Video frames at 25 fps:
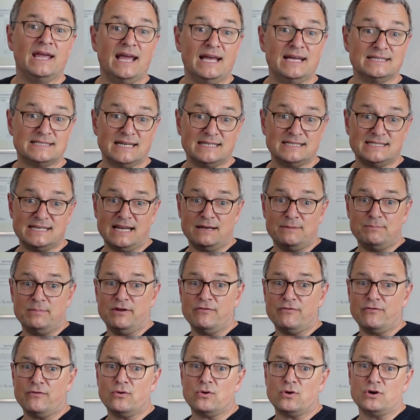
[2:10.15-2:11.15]
As I said
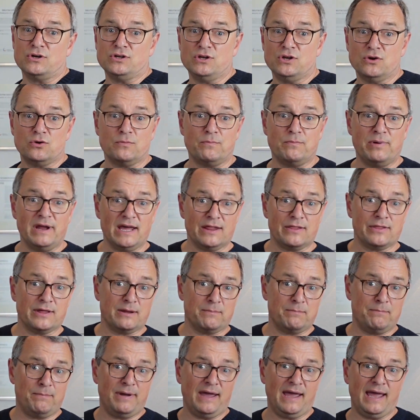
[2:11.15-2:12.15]
before, neuropathic
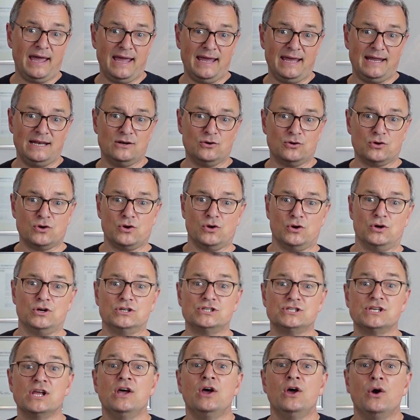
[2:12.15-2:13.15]
pain
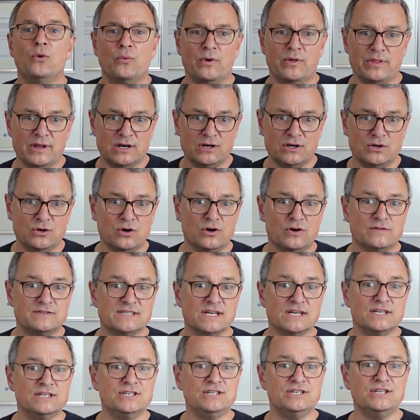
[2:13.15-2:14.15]
occurs when the nerves
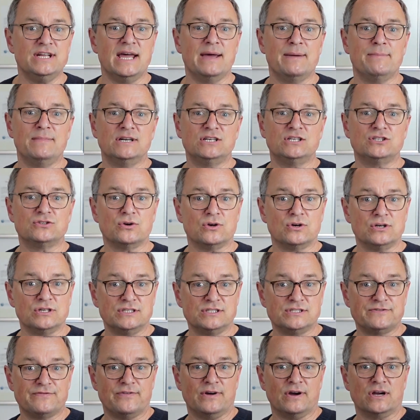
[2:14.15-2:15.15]
are damaged or
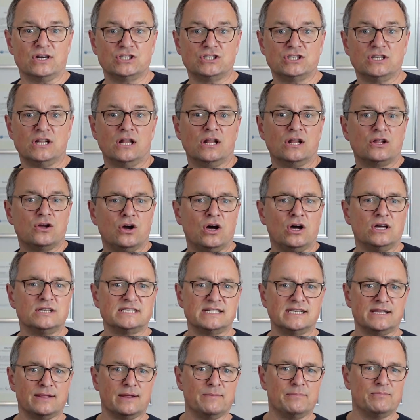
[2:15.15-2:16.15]
dysfunctional,
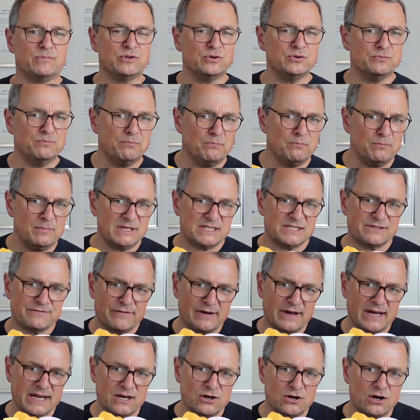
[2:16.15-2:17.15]
causing them to
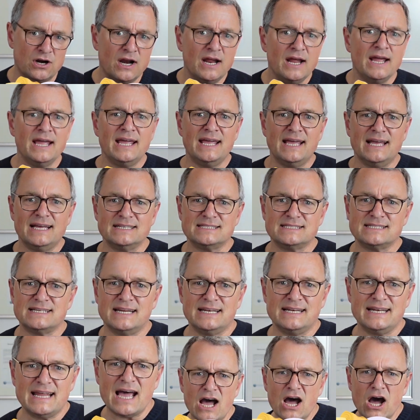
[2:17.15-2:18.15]
misfire and
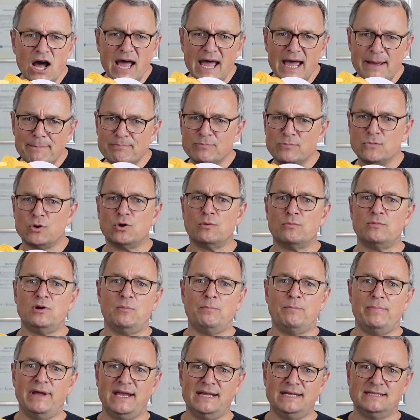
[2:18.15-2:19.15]
send
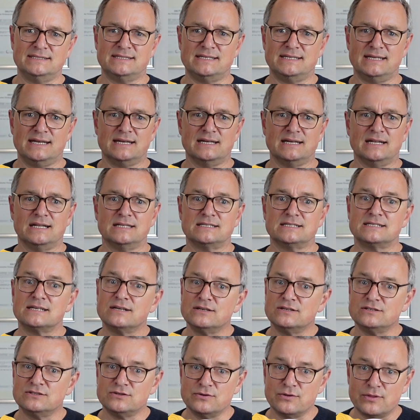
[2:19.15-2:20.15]
abnormal pain signals
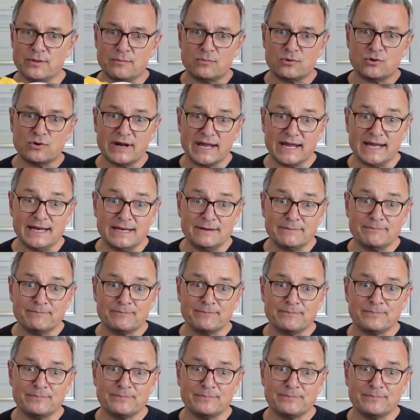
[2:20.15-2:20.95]
to the brain.